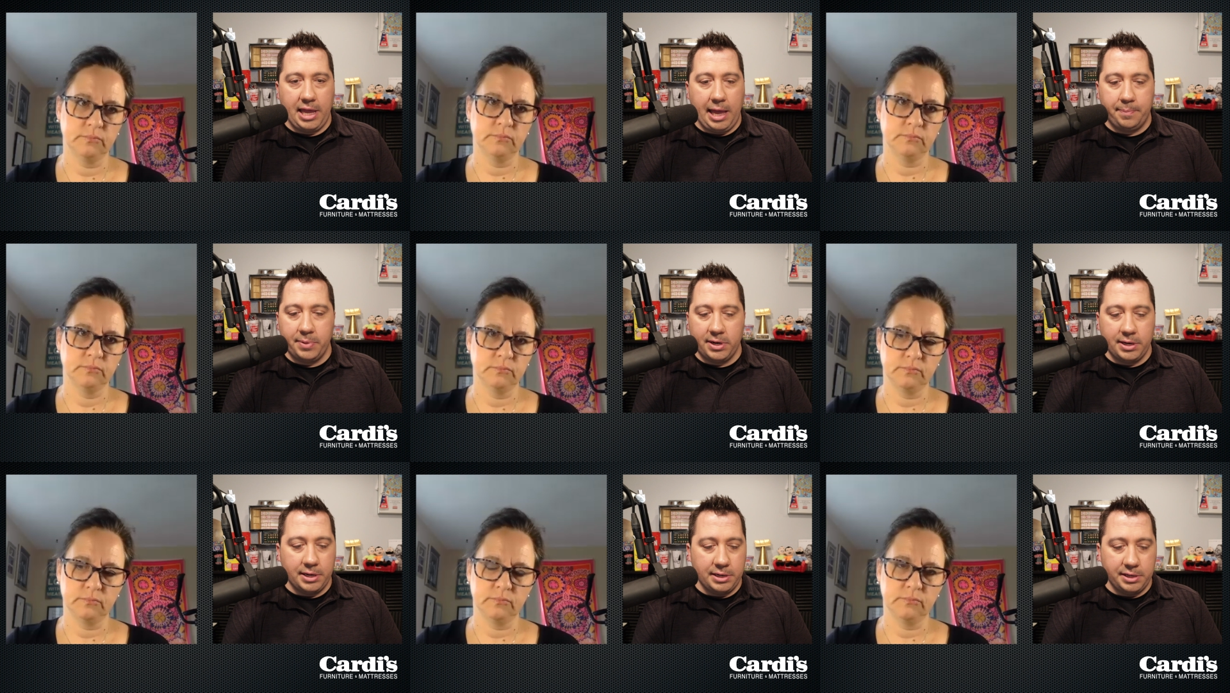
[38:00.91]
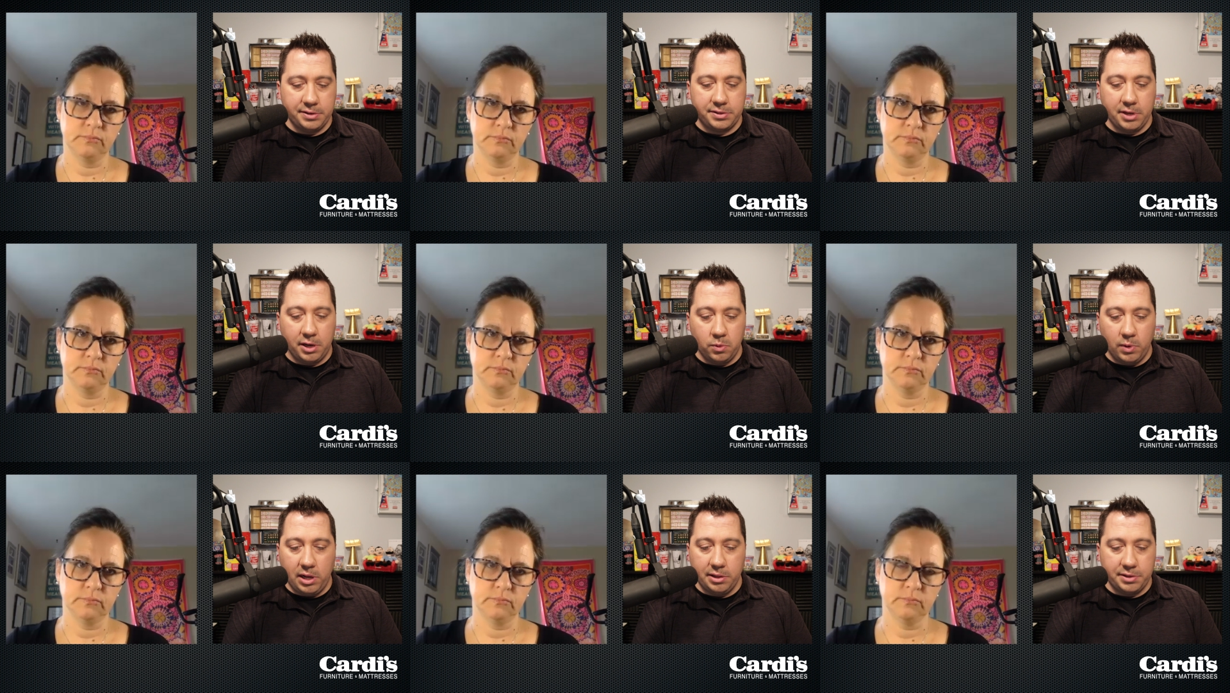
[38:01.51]
Speaker 1: happened, and he's
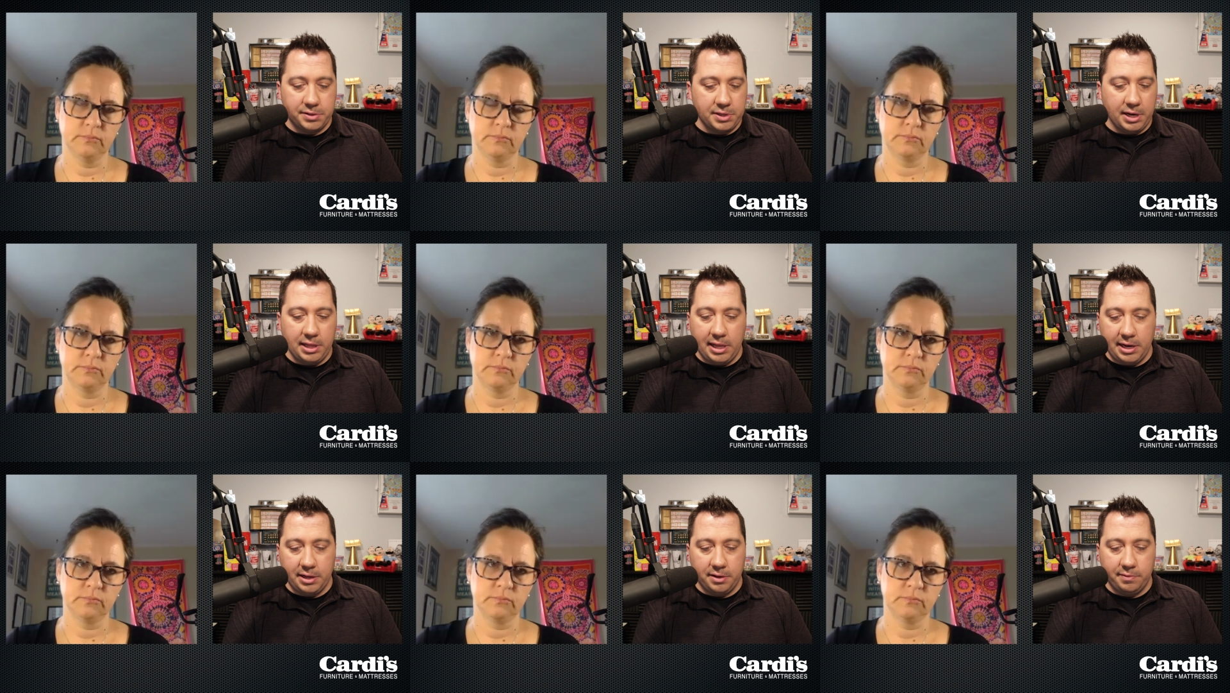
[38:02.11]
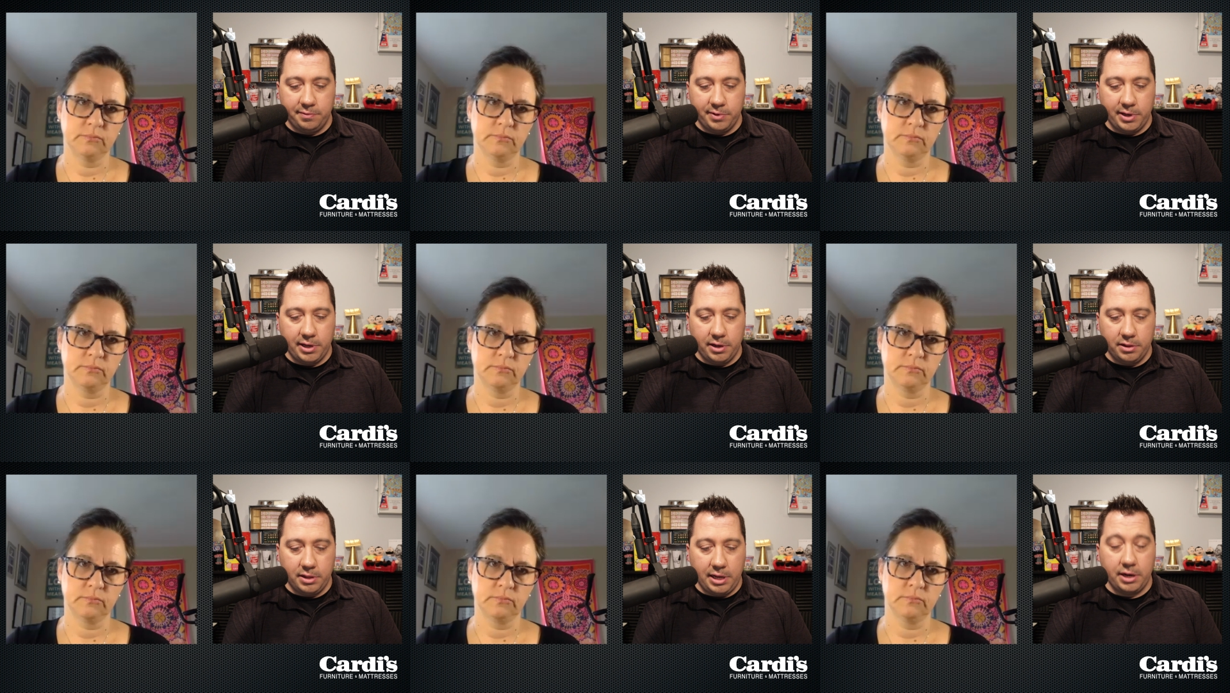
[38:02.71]
done well. He's done a lot of
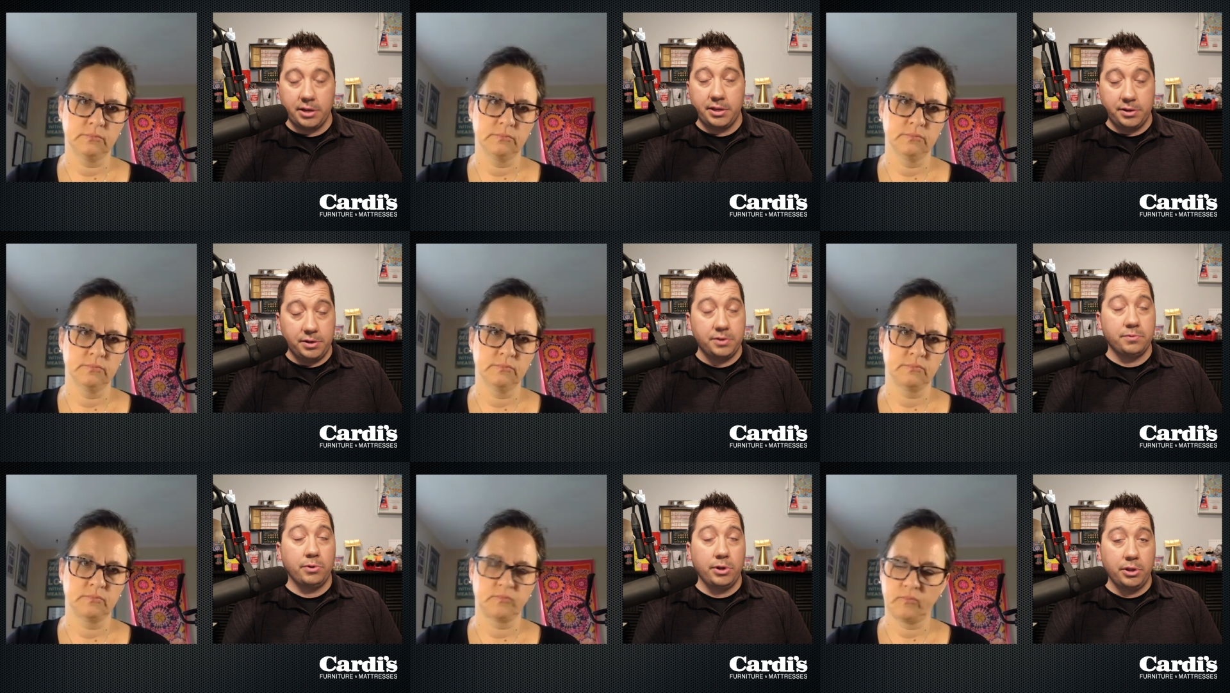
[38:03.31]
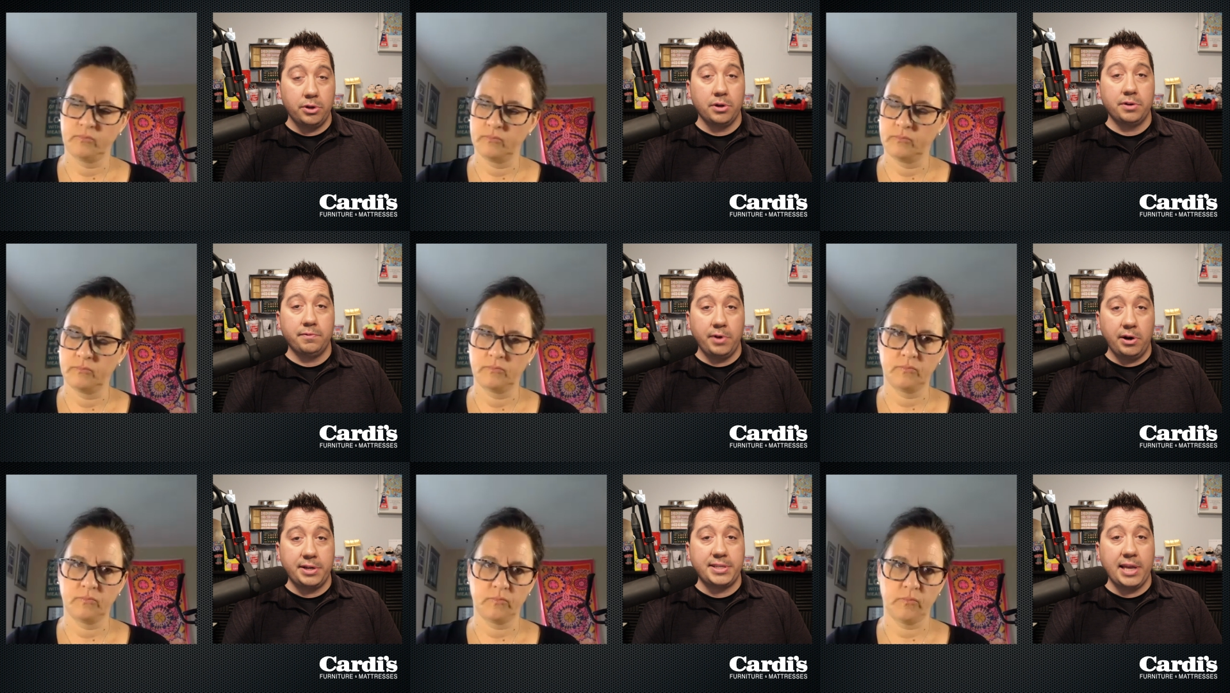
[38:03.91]
uh, a lot of. He, he's really good,
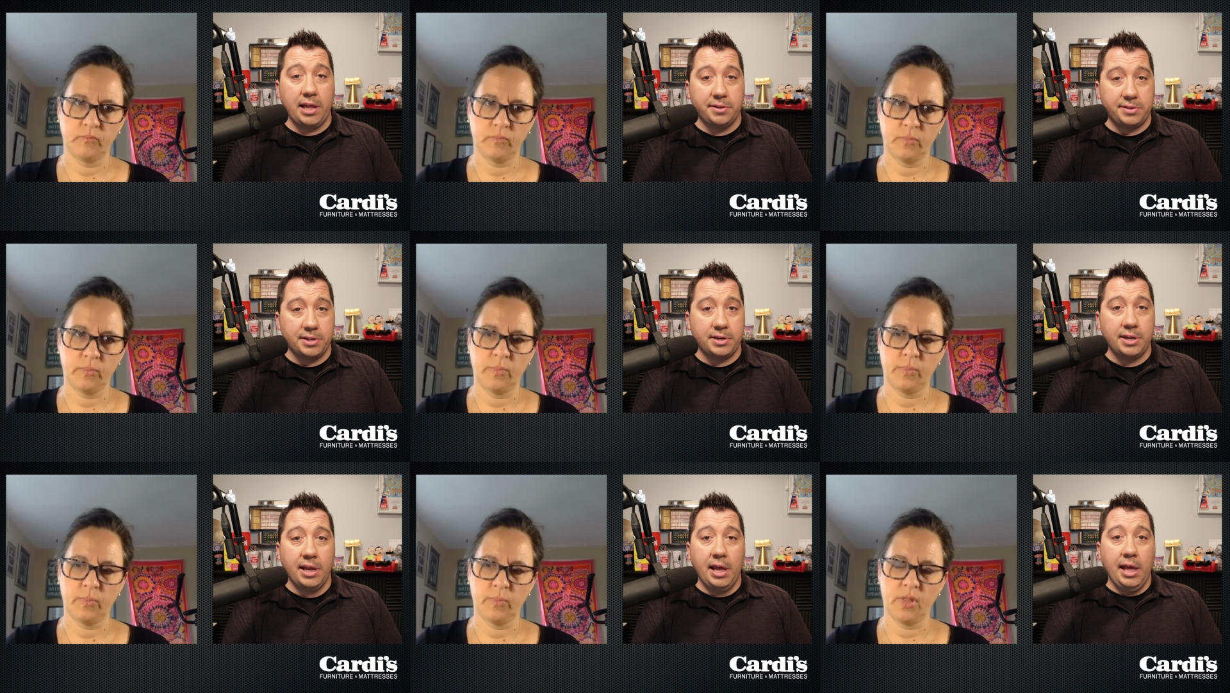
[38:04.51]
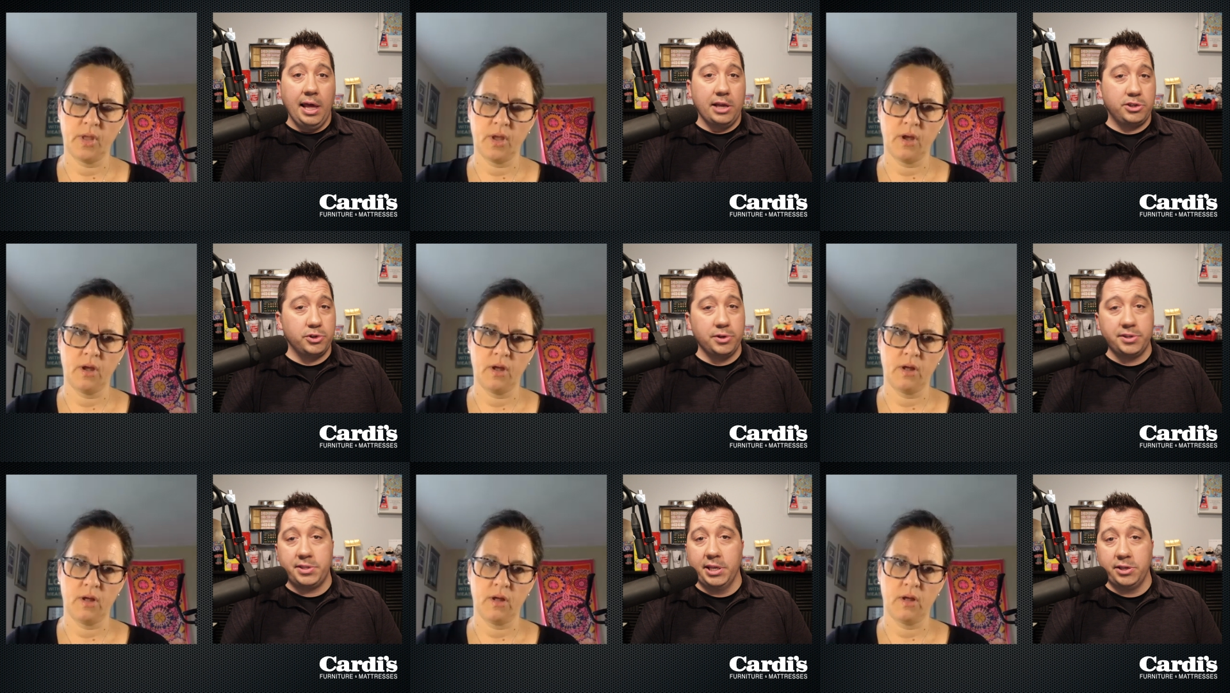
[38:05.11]
very talented. As
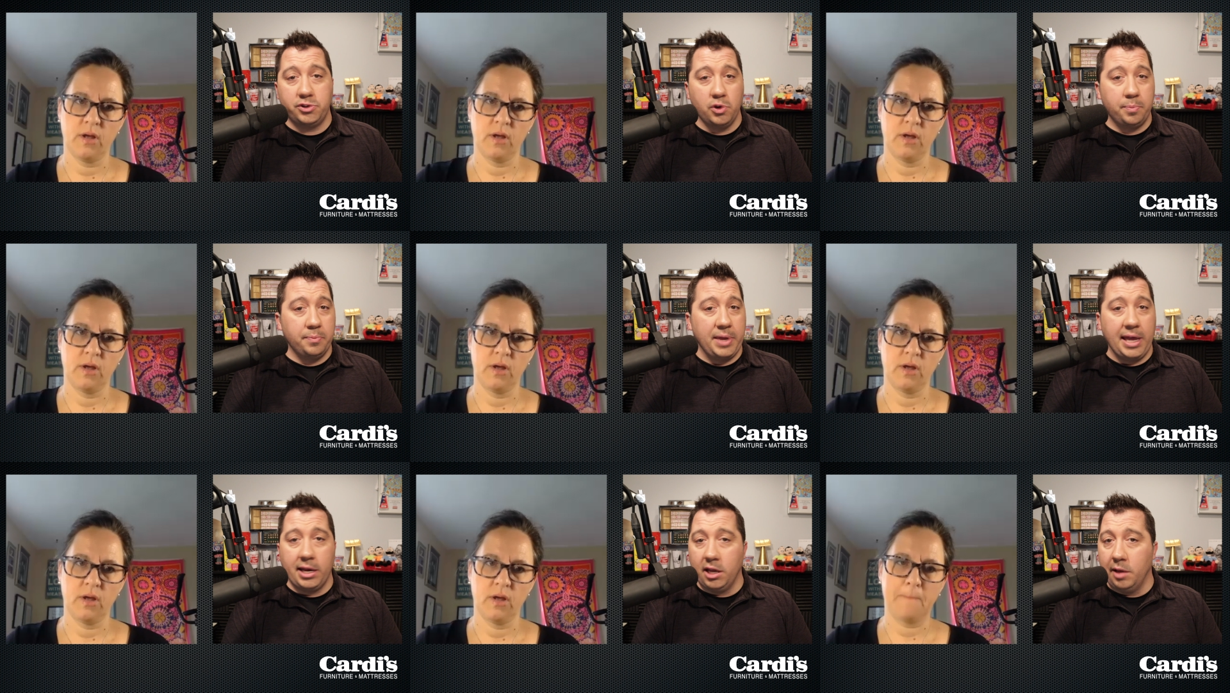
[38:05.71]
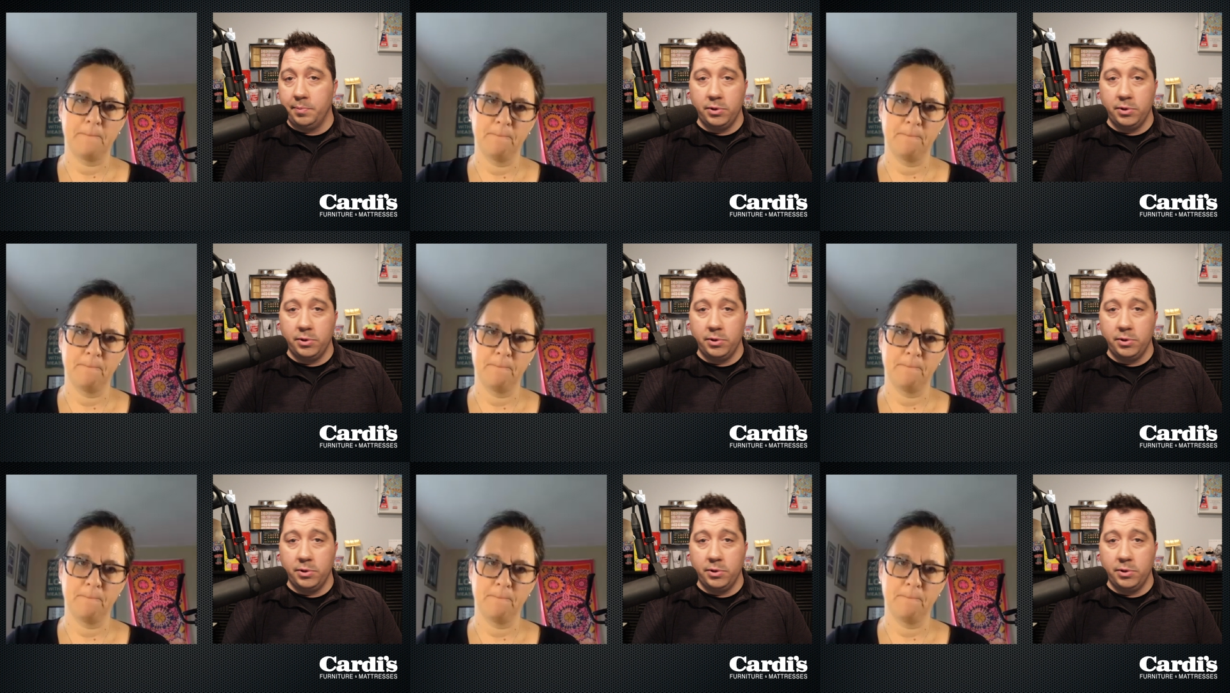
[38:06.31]
soon as things open back up,